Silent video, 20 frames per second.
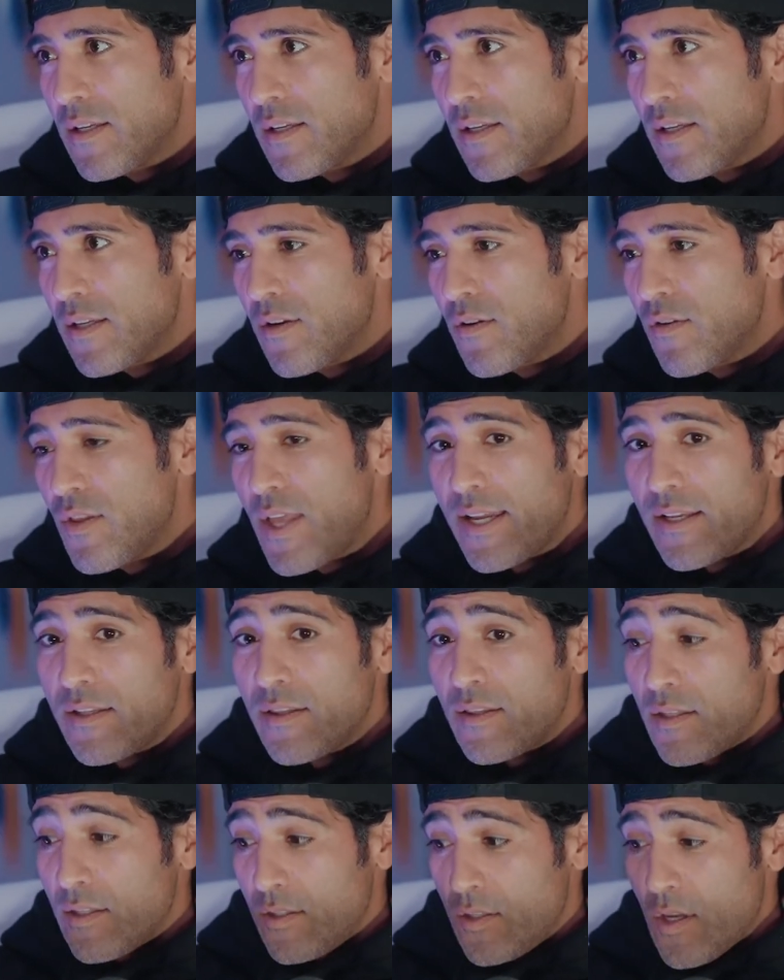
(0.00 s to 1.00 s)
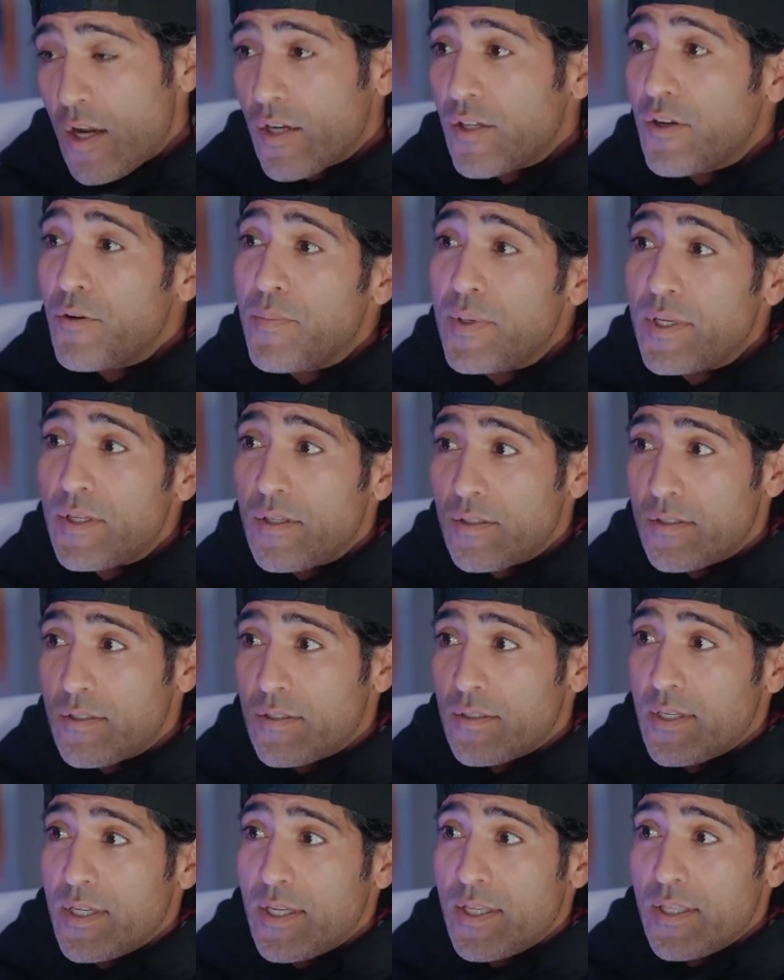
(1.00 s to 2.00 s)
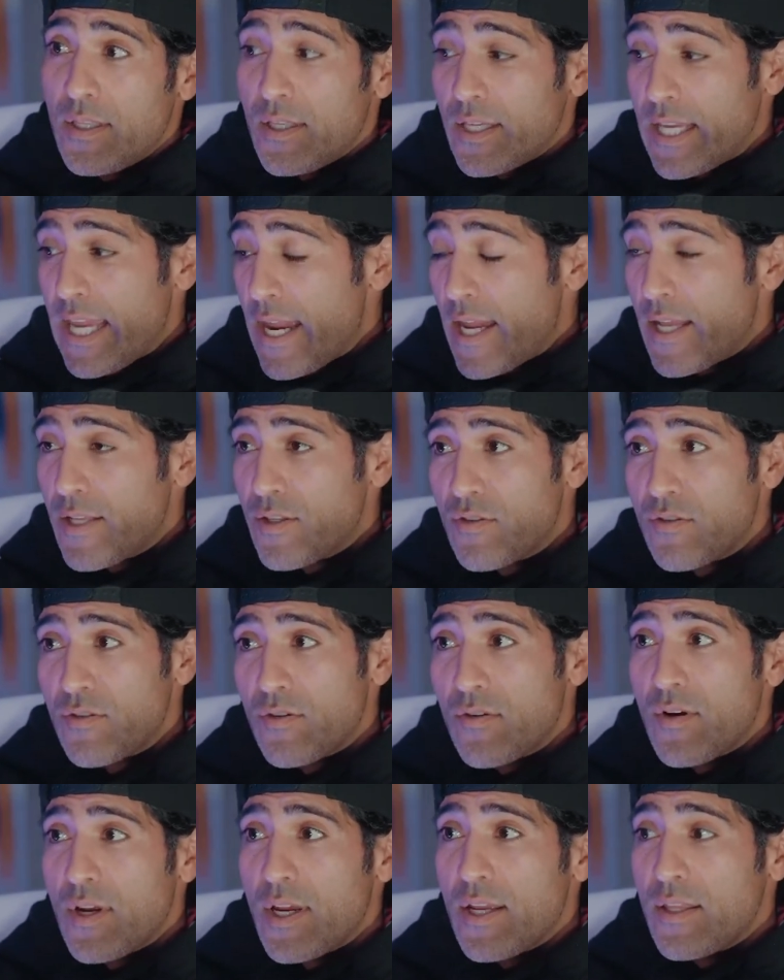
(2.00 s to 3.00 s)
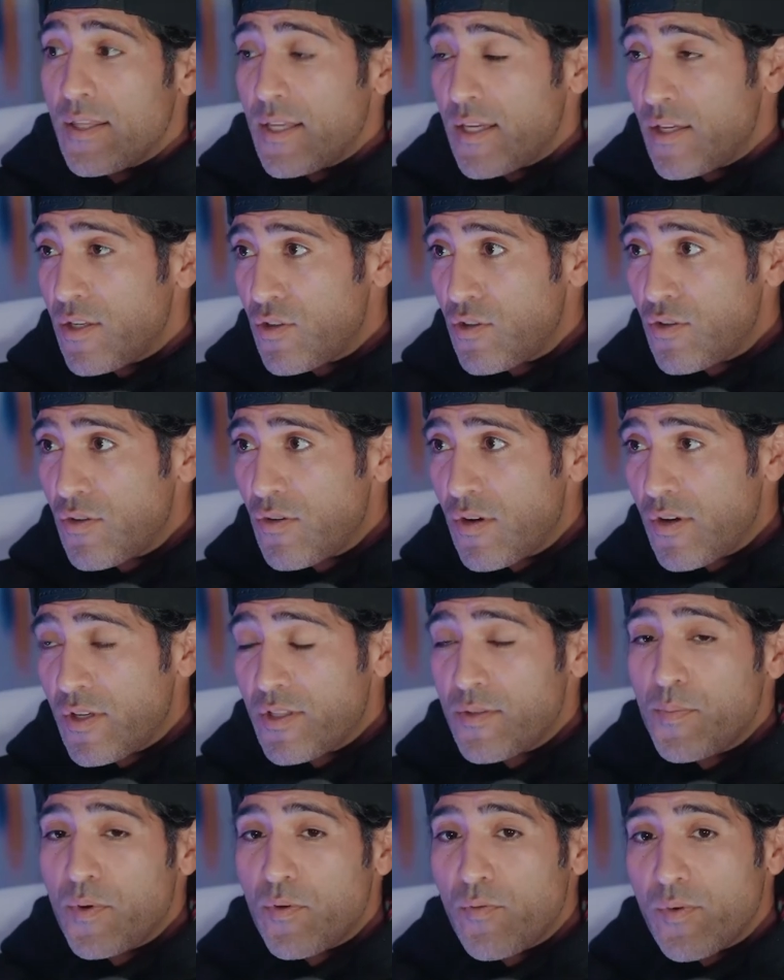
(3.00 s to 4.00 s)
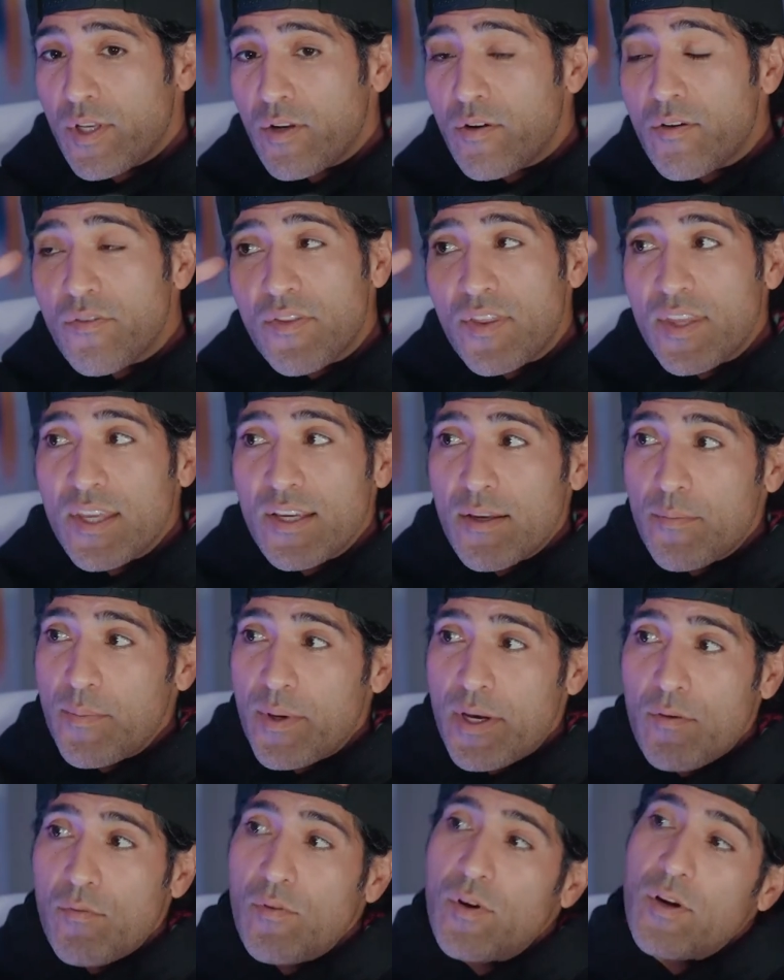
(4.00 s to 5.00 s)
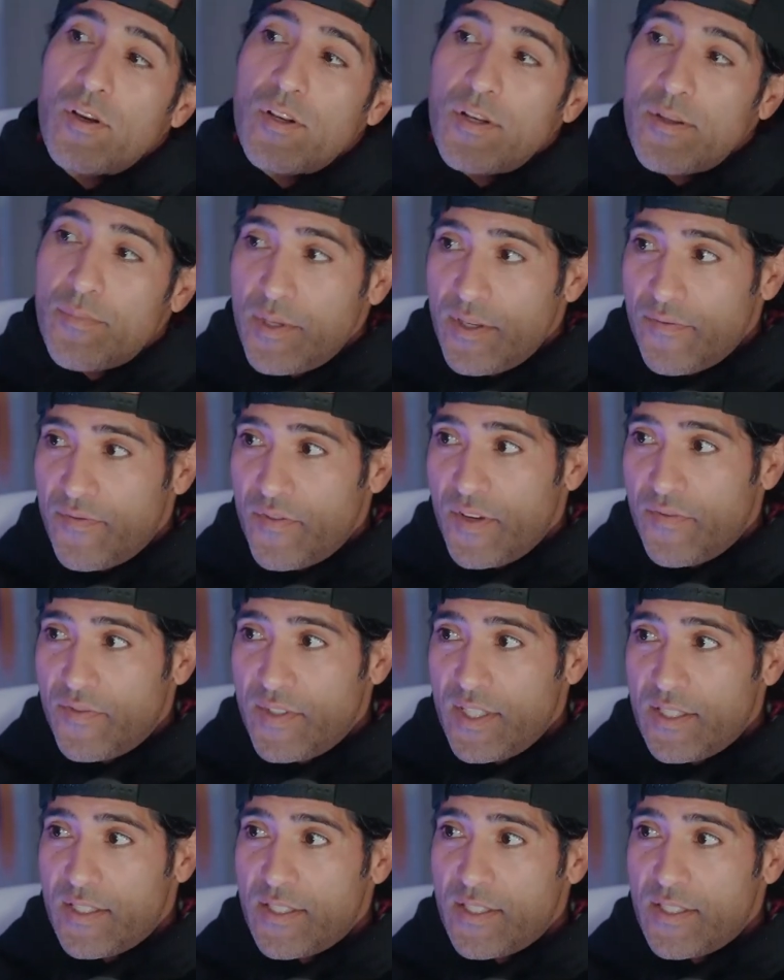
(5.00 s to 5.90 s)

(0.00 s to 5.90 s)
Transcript: You know, like the doctor bills and the cancer and the insurance, but we don't think about we're going to be 50,